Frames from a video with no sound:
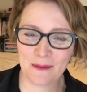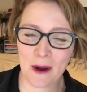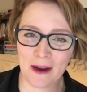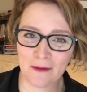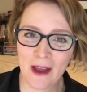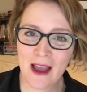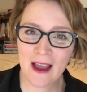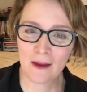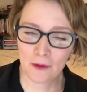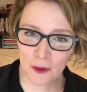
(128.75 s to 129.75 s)
But
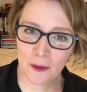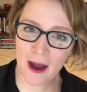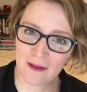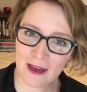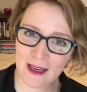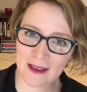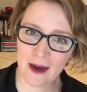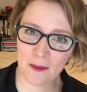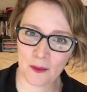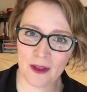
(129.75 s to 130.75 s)
if you haven't ended
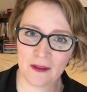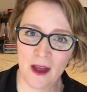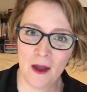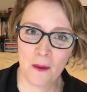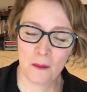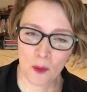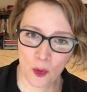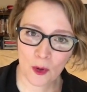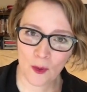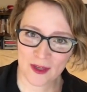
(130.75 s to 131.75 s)
up with
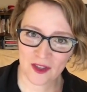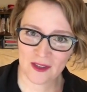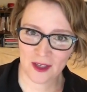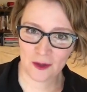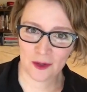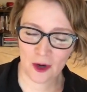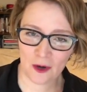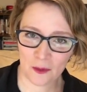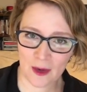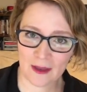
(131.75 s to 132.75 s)
more questions than you
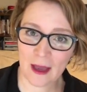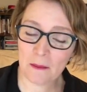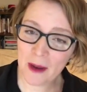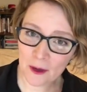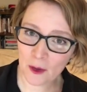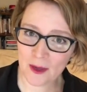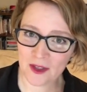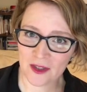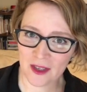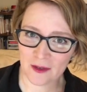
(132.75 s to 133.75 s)
started with and better
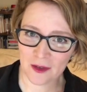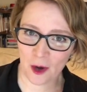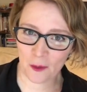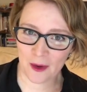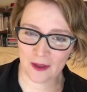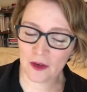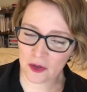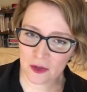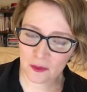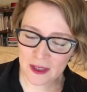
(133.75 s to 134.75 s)
questions than you started with, you
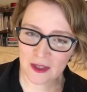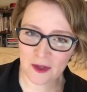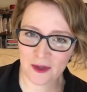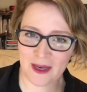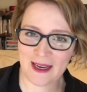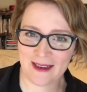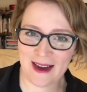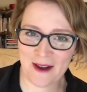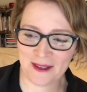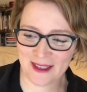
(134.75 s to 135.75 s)
should redo your data
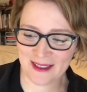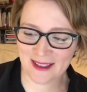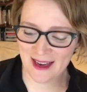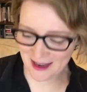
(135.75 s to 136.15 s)
analysis.